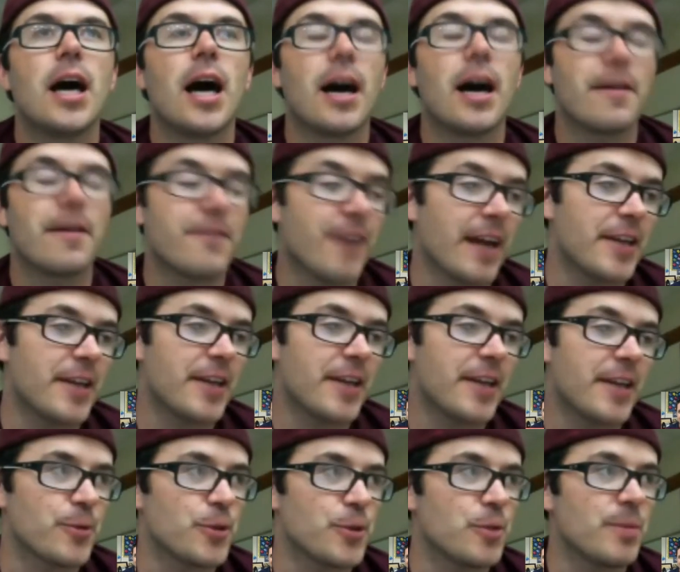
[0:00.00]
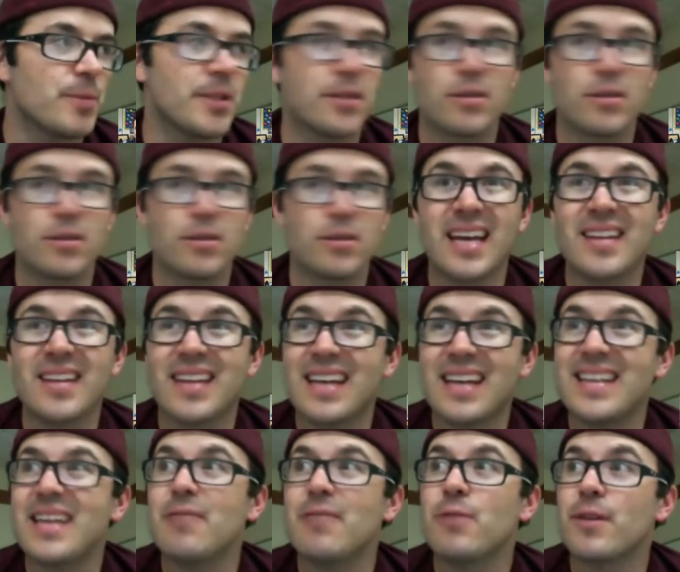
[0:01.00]
find your room, and
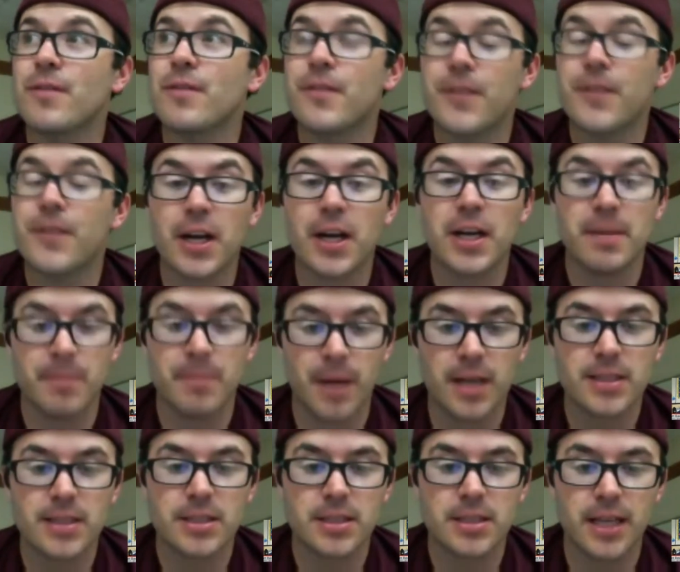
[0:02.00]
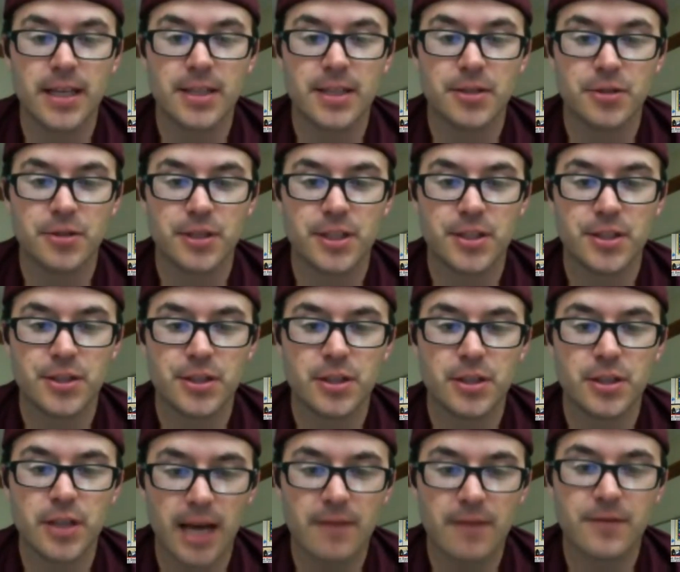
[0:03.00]
that day will run very much like a
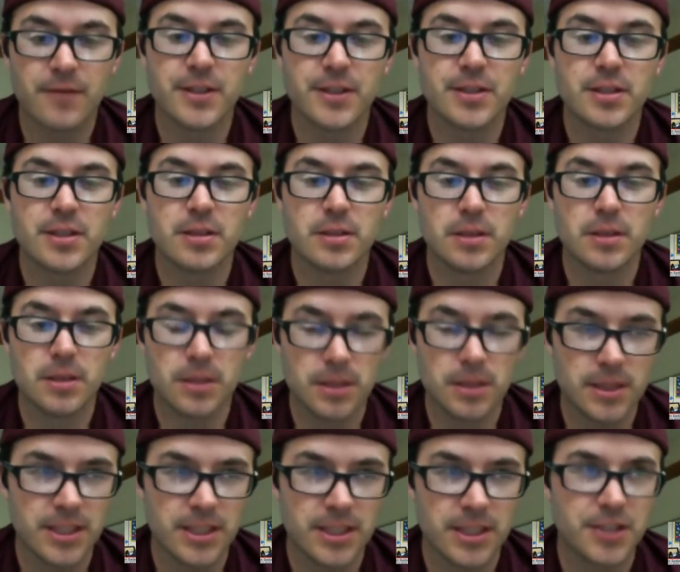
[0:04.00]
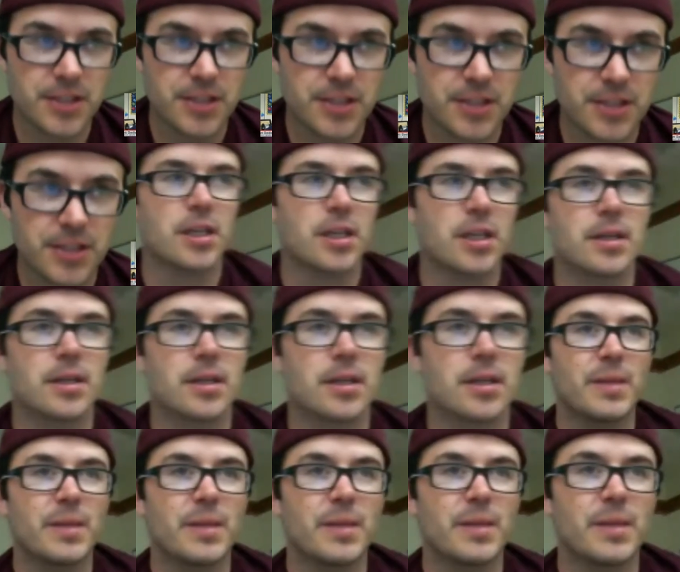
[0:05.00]
traditional conference. Teachers
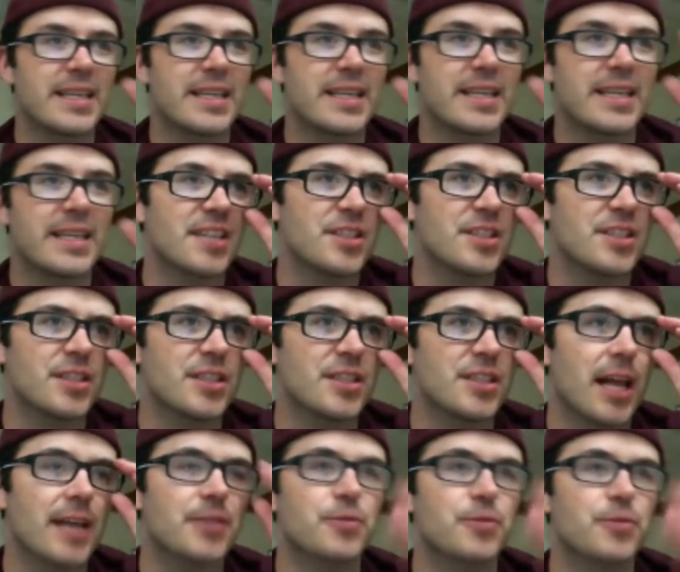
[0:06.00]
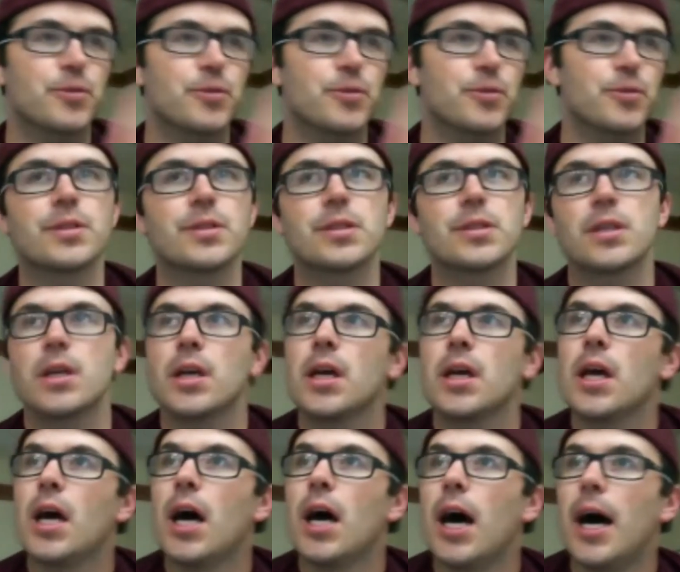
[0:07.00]
will be leading sessions in classrooms,
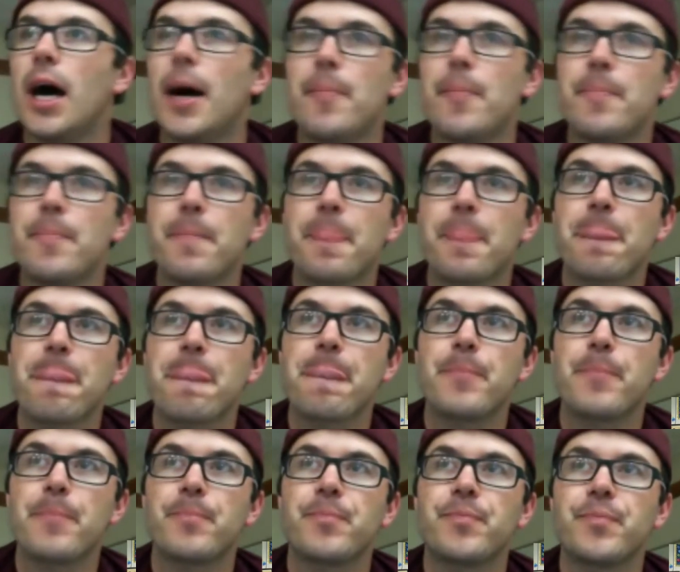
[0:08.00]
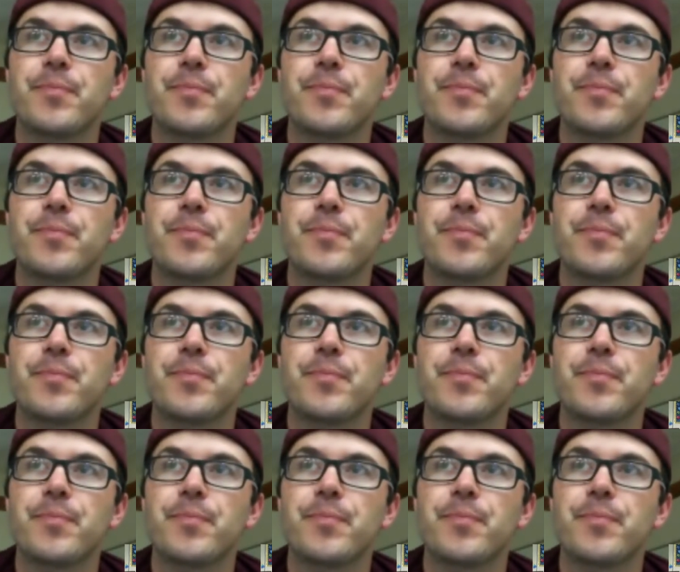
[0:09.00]
and